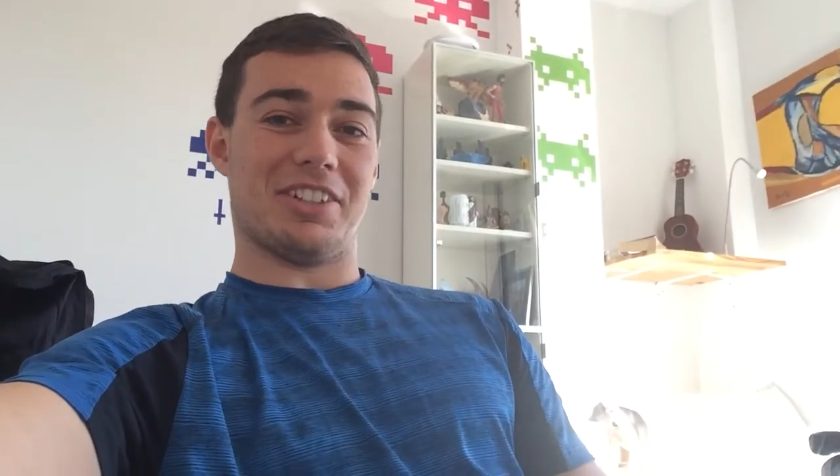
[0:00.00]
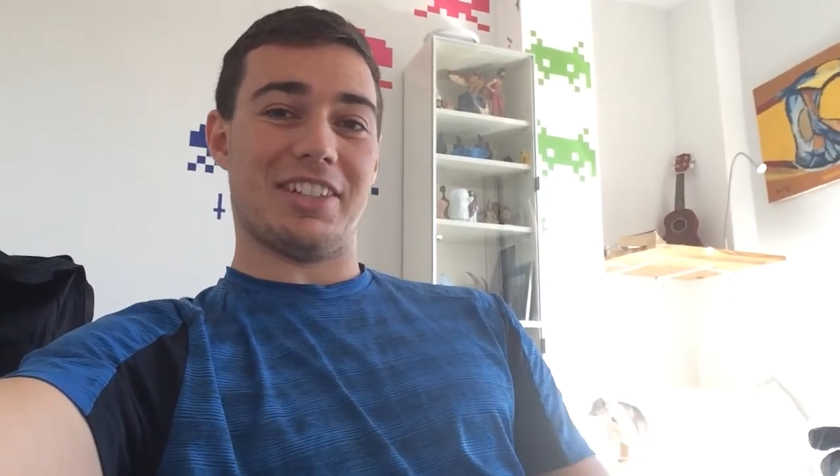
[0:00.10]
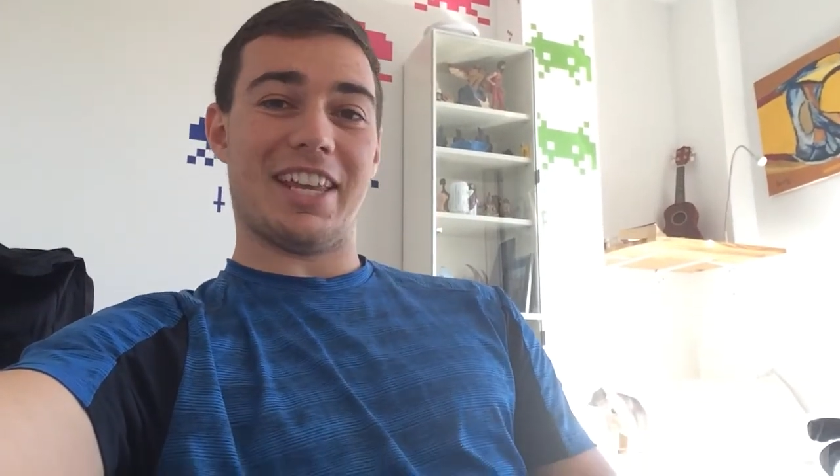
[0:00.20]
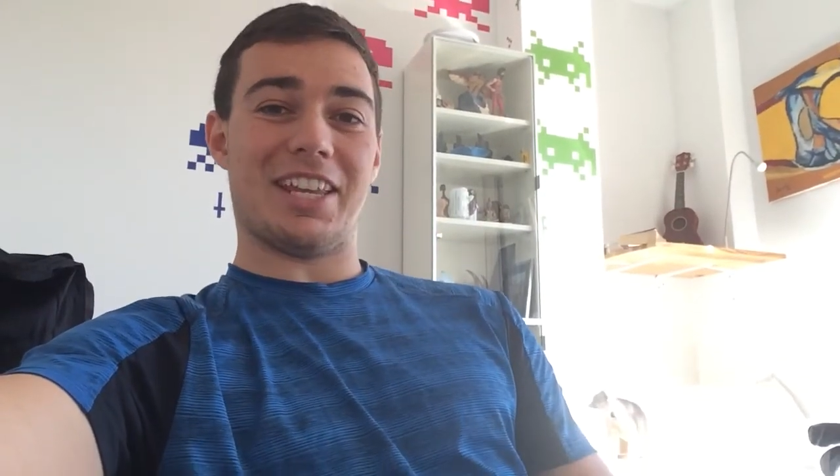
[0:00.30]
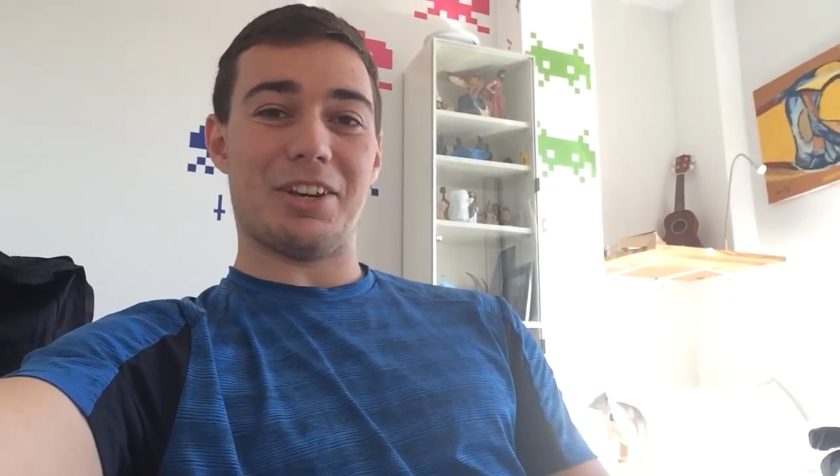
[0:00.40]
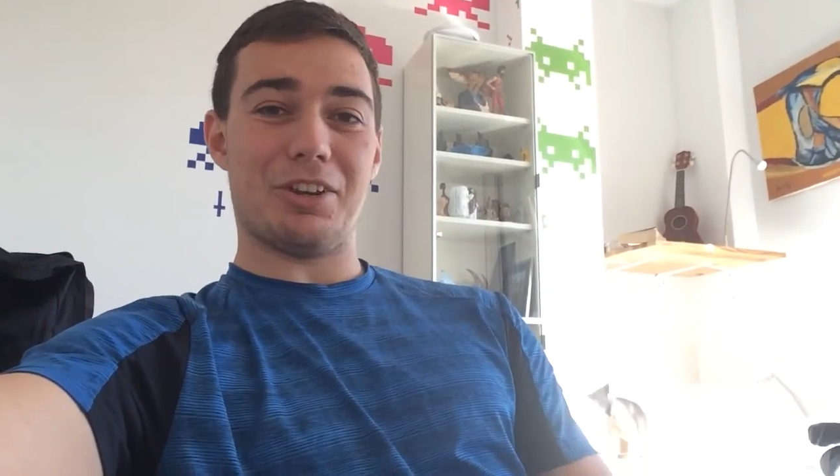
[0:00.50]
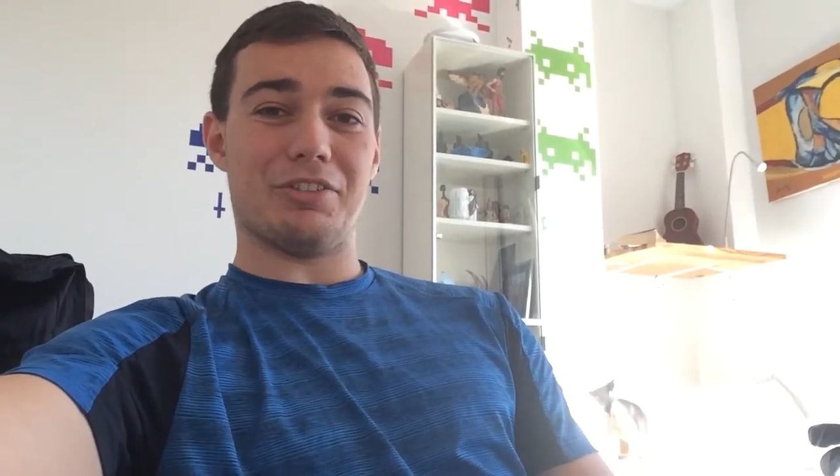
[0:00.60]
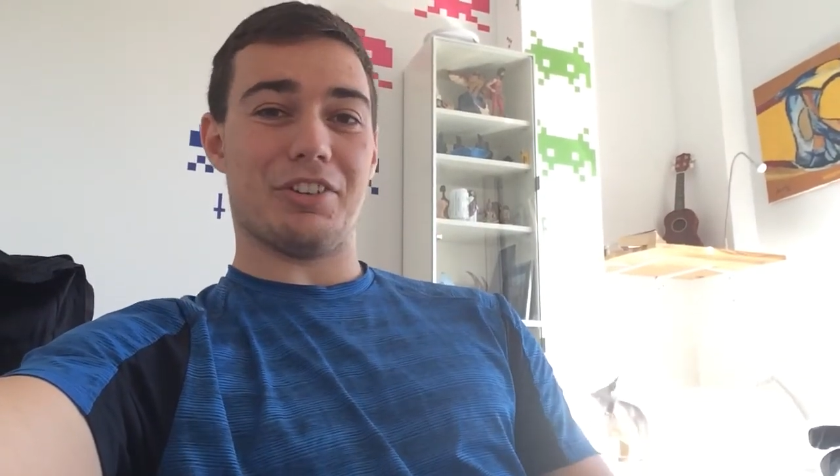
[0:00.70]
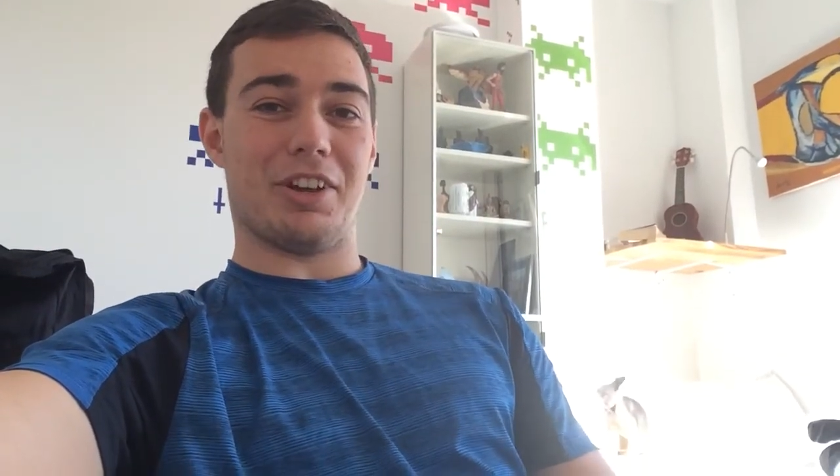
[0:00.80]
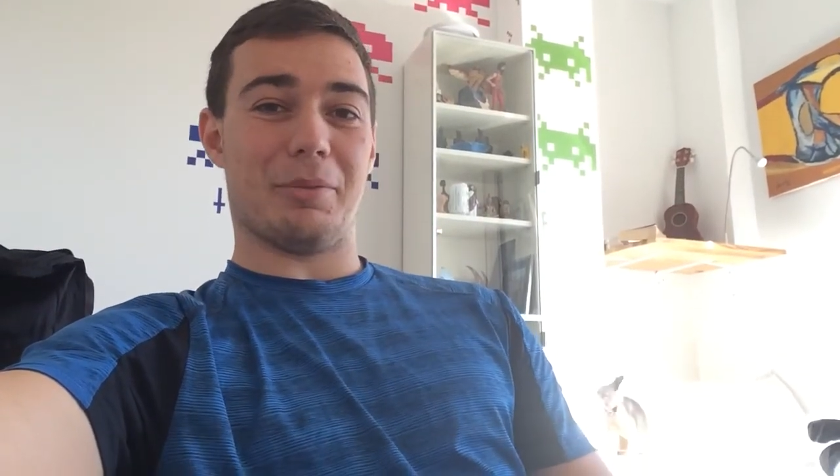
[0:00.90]
to taking
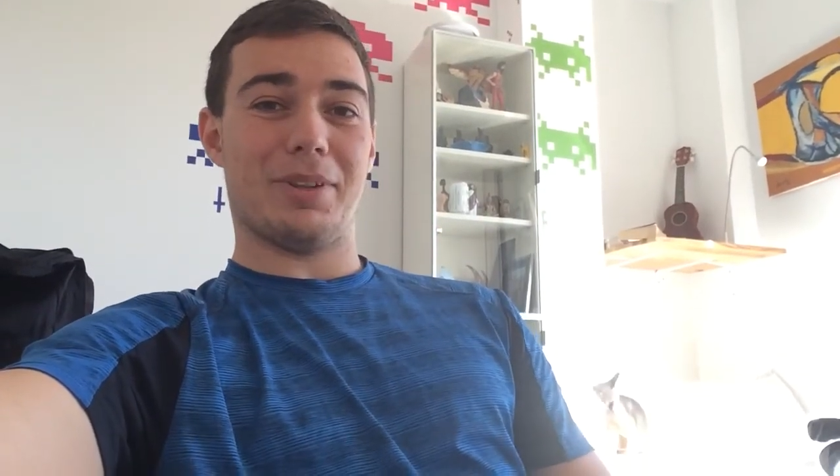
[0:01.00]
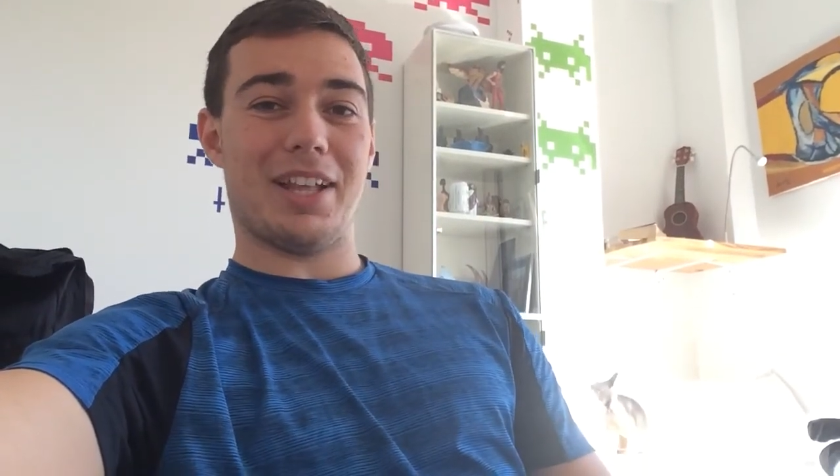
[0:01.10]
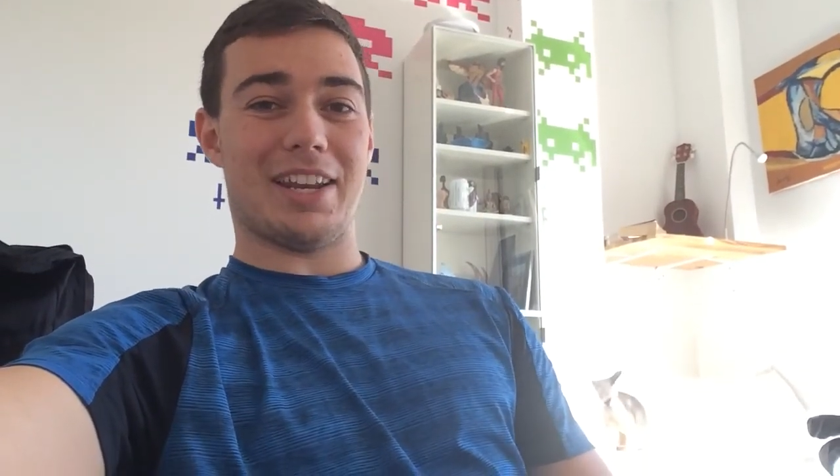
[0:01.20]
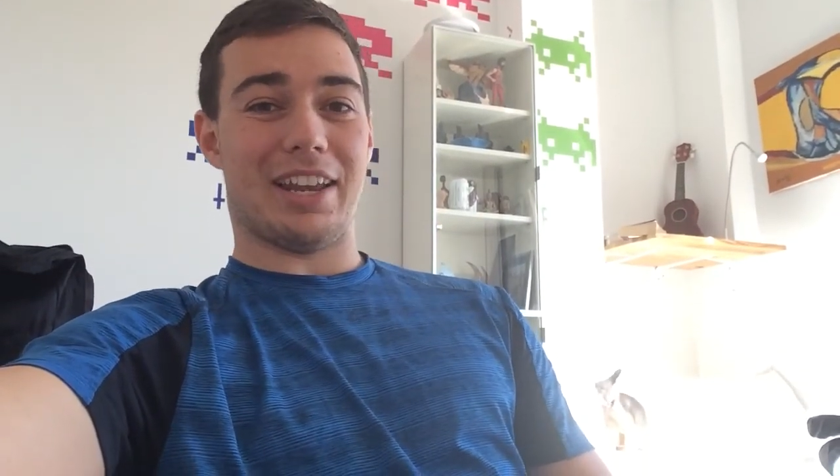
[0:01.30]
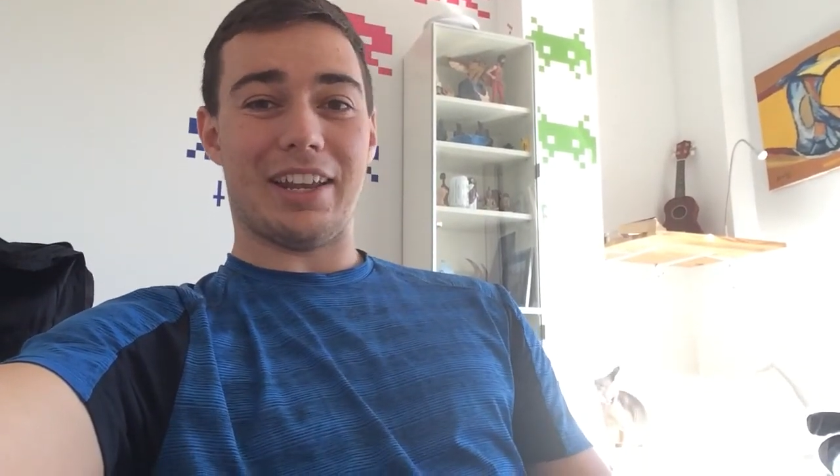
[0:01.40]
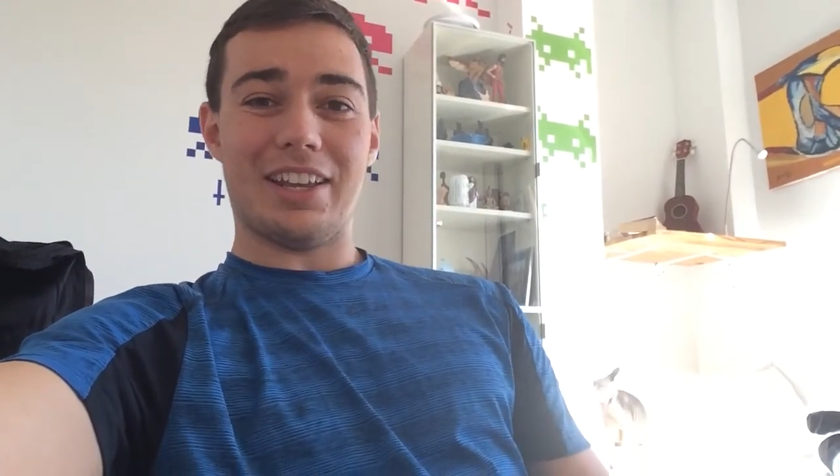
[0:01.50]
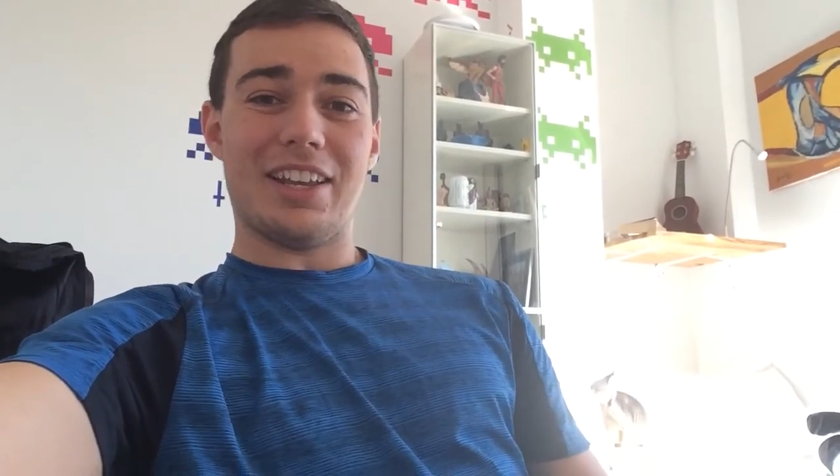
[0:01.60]
over a planet.